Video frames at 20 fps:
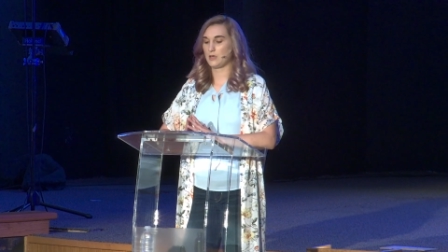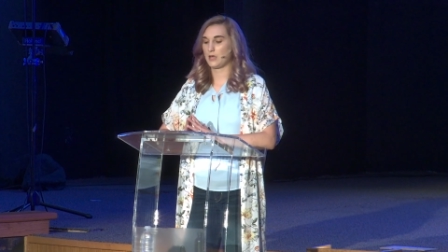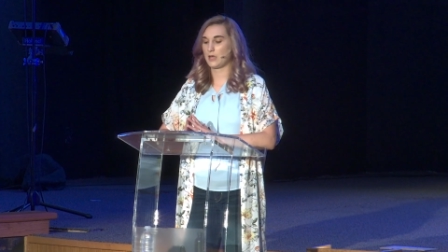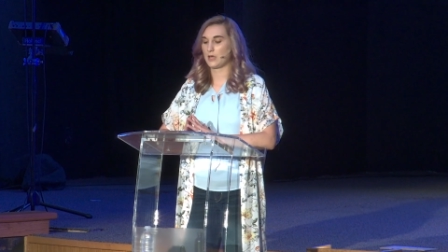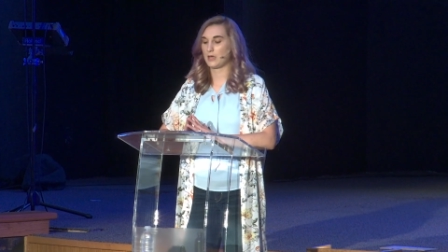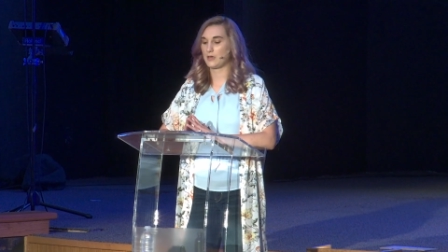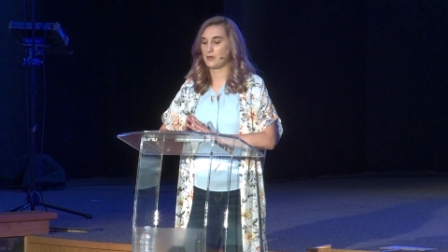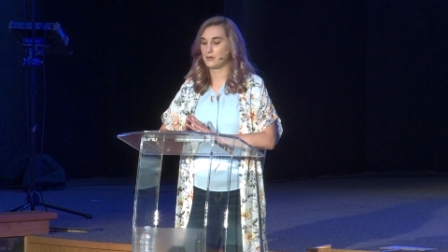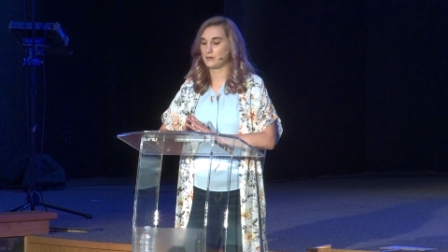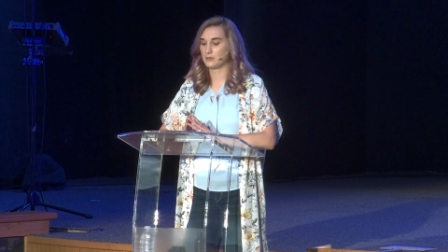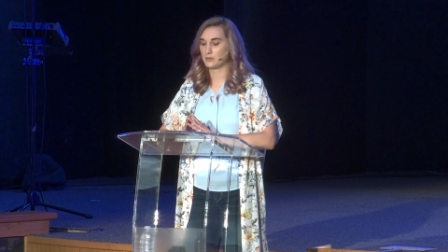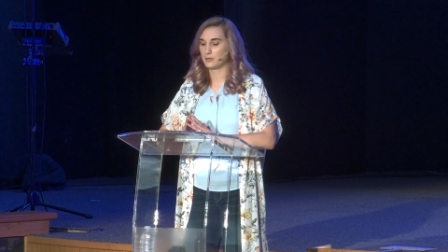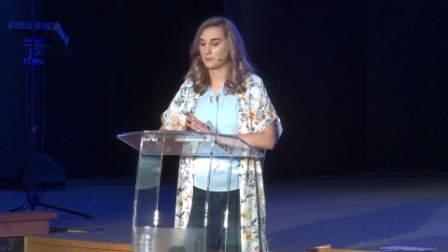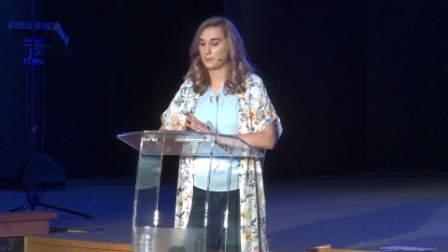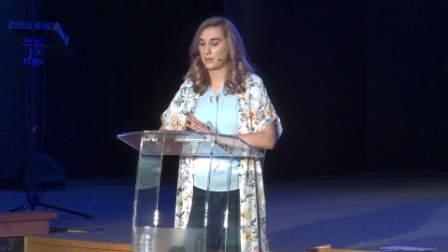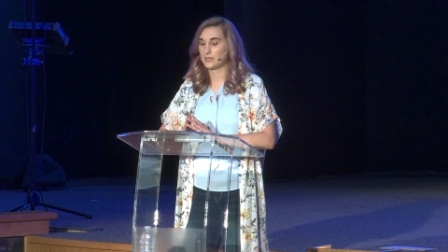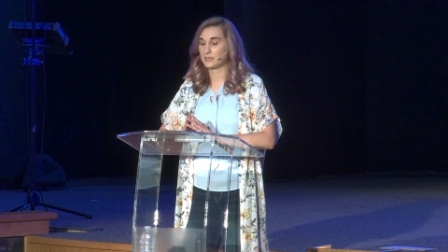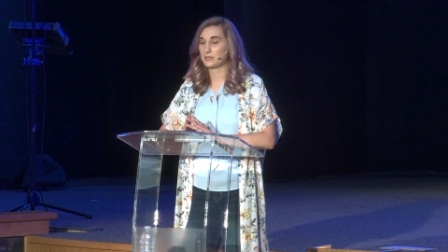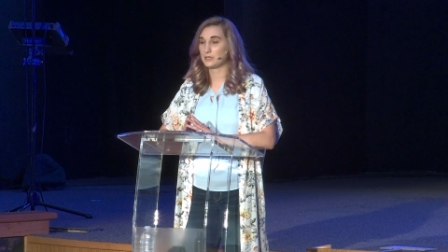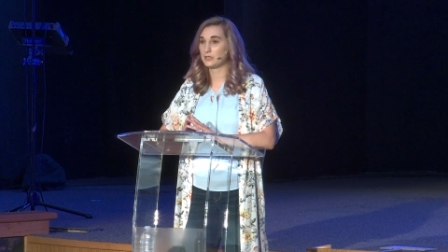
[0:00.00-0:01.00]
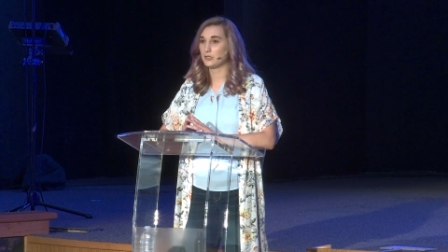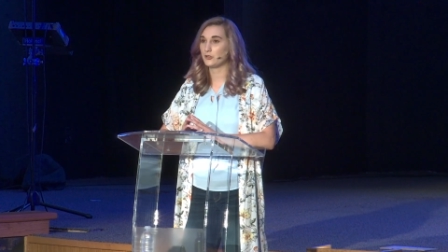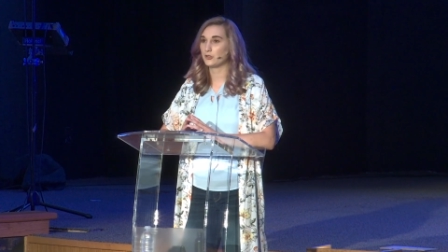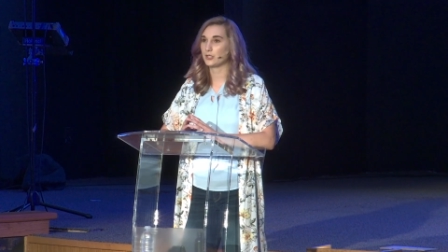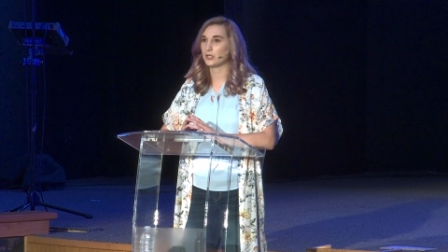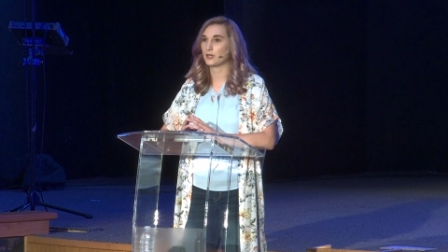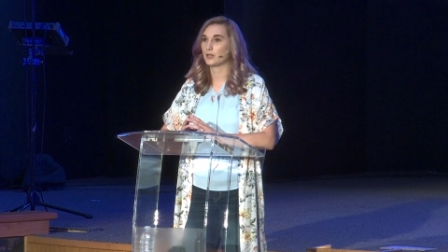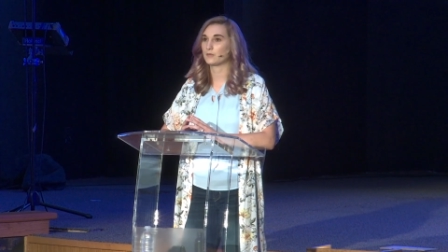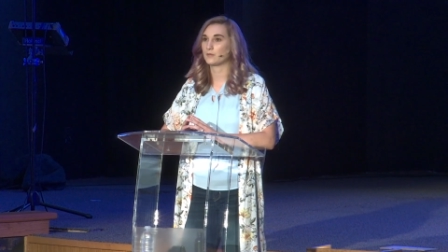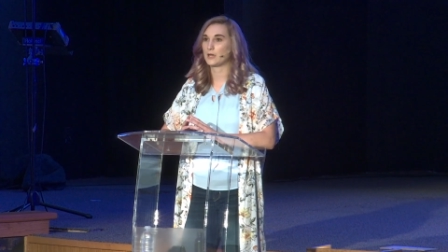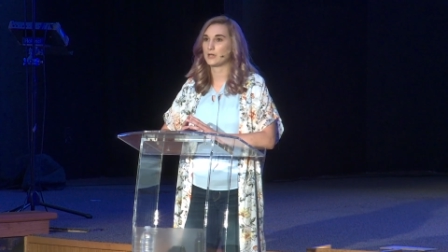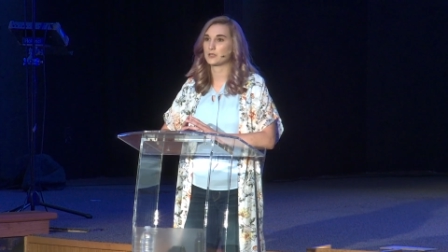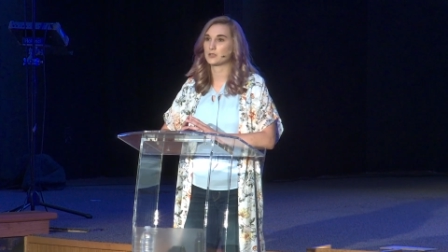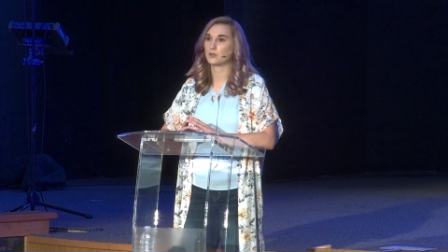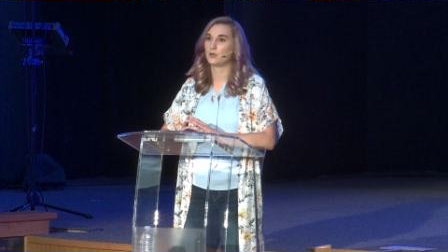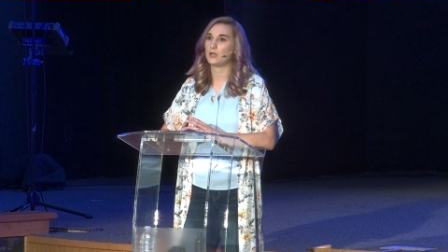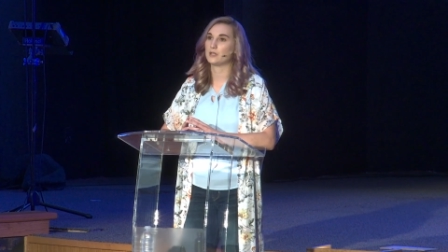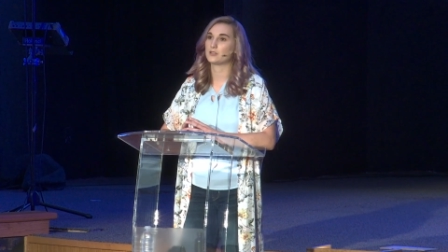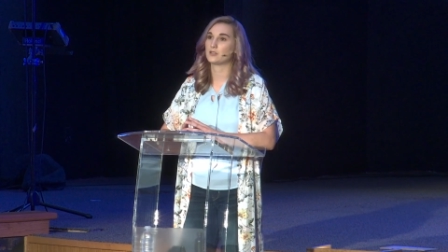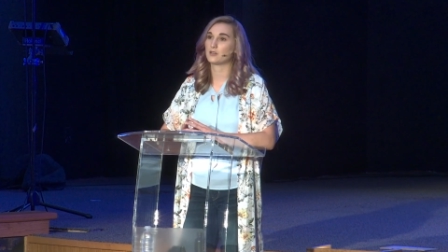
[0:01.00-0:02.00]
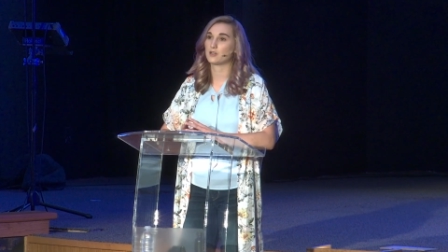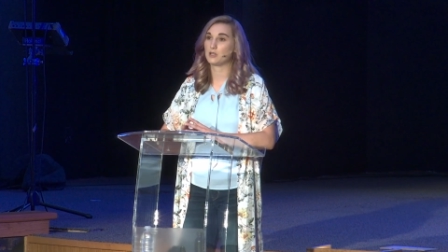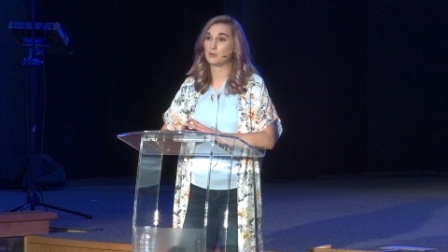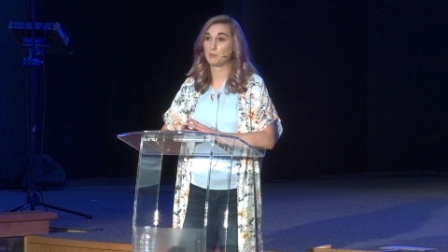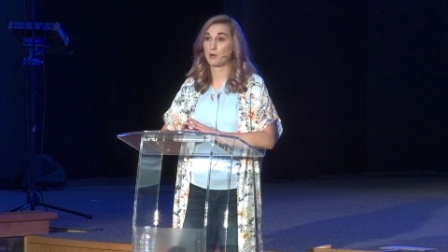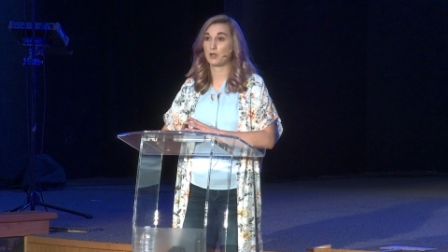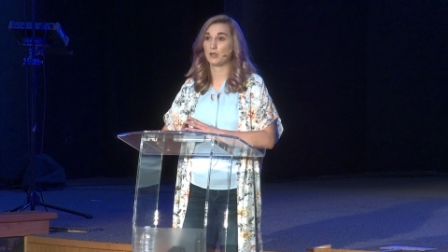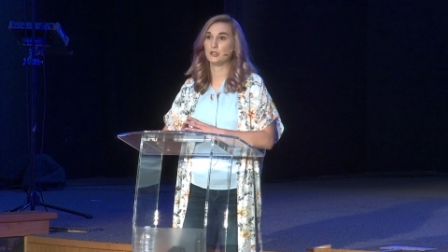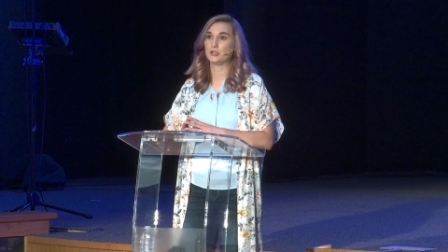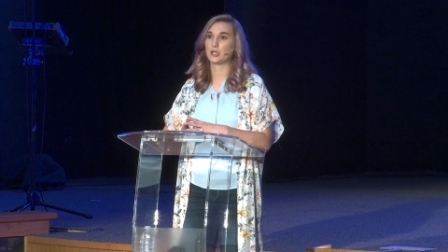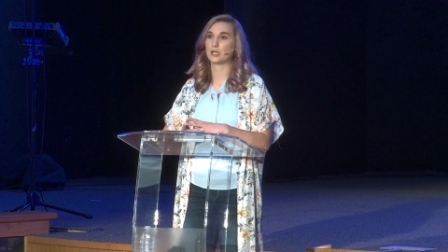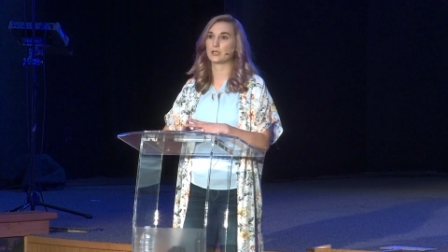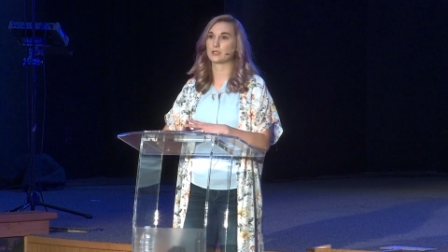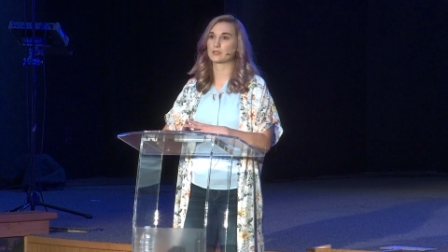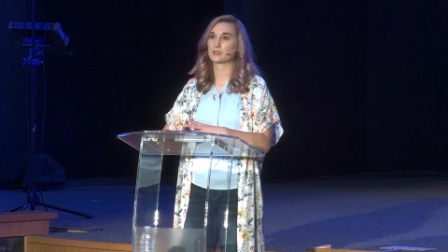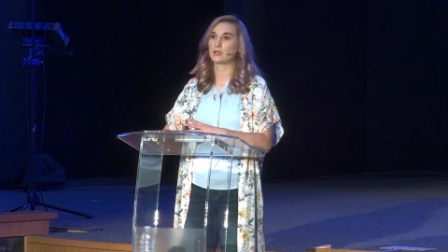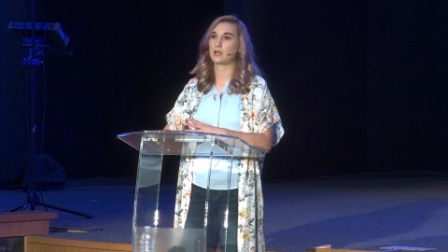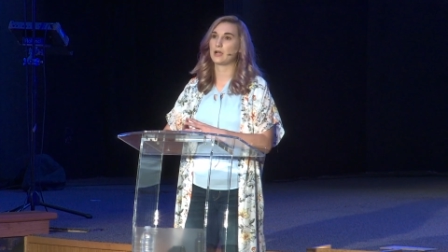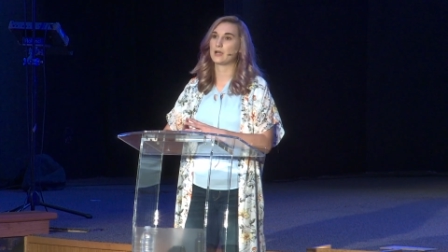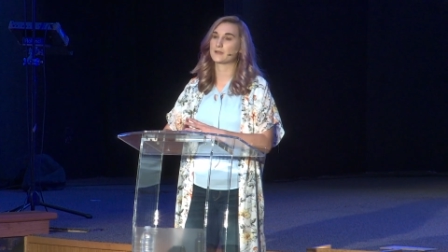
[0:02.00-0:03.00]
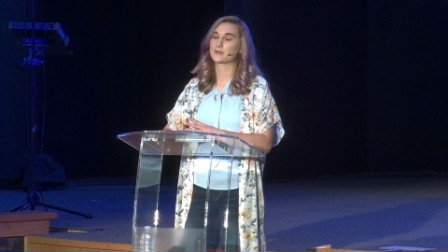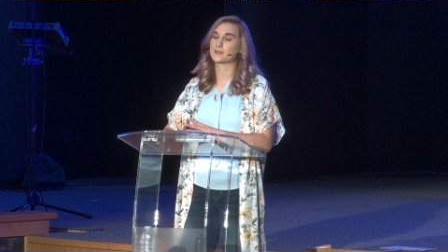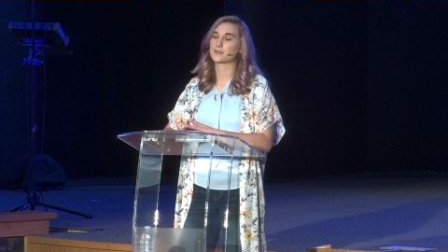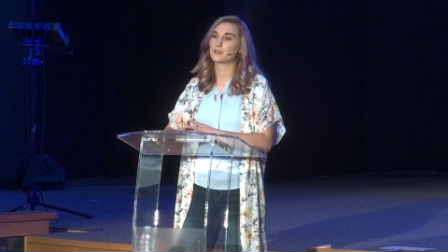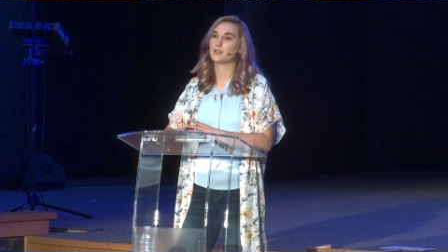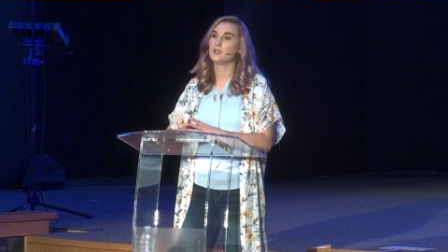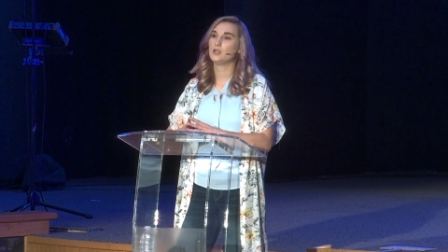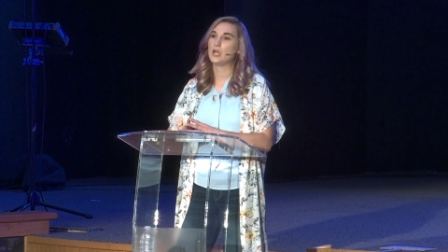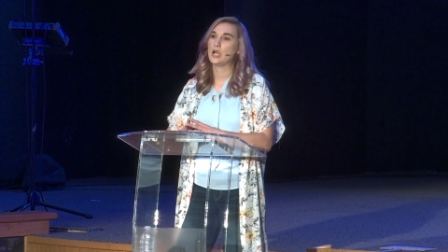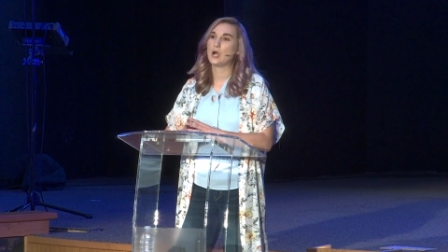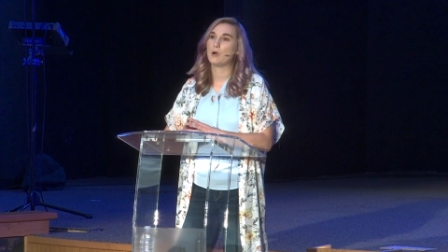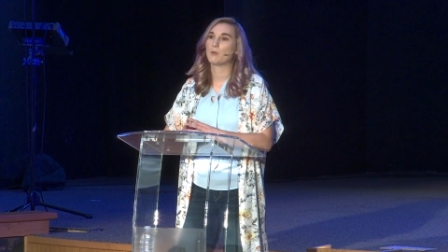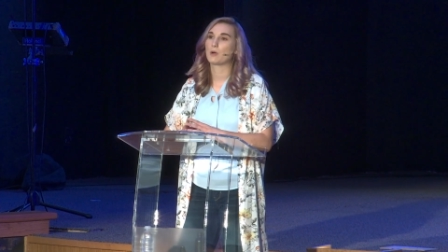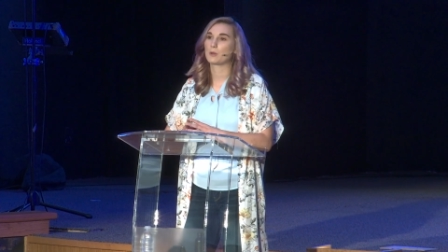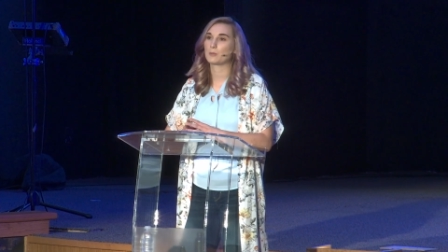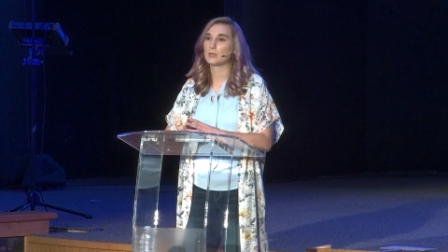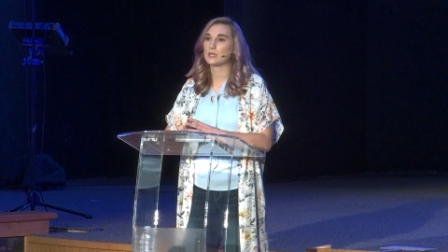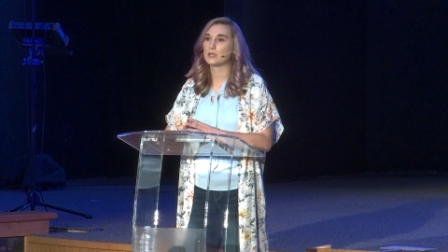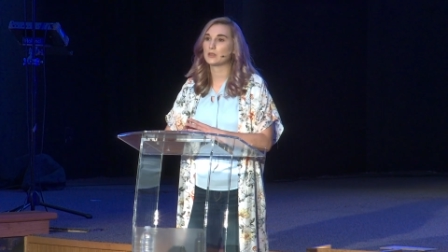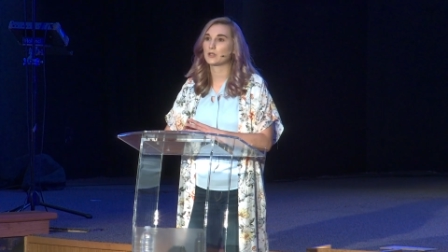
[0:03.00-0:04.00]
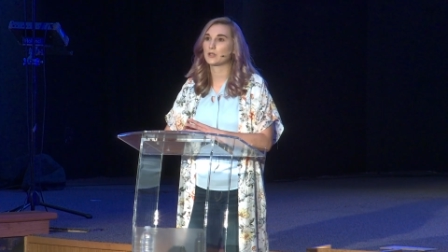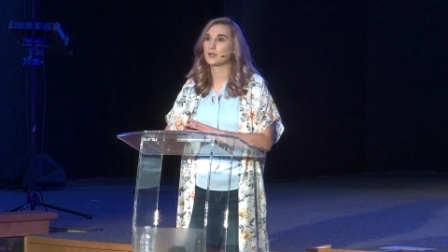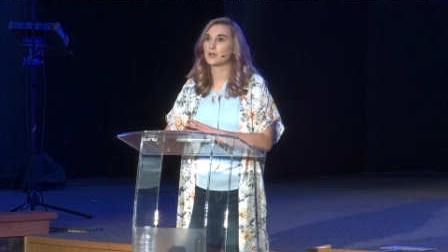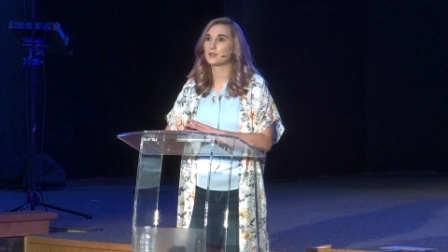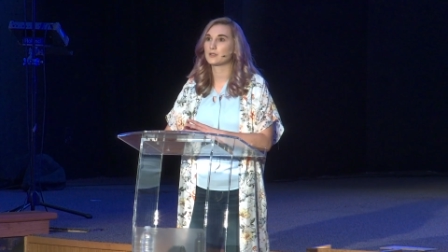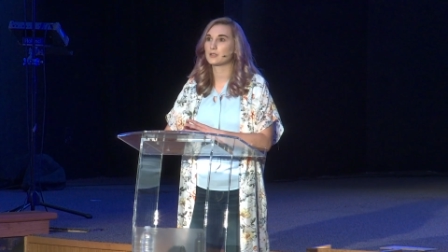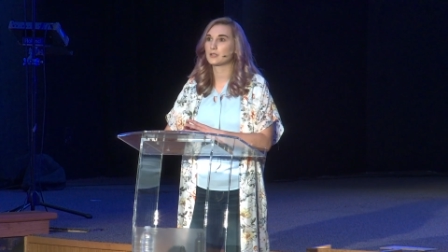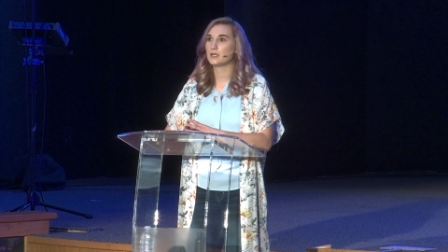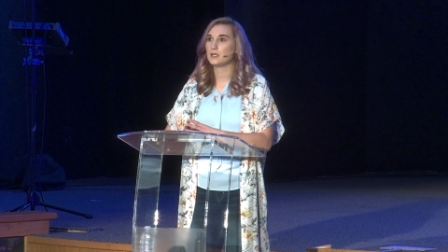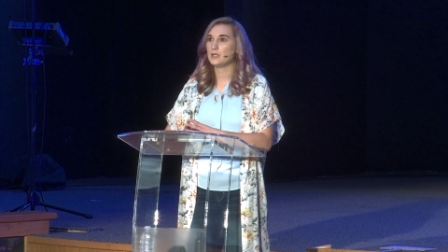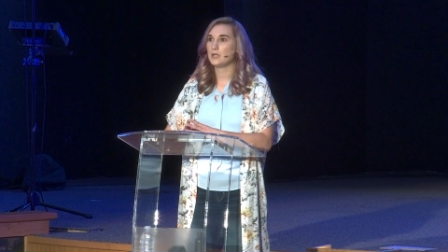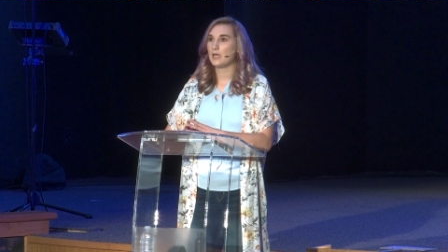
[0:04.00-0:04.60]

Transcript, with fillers: and my senior year of high school, I took an apologetics class where we learned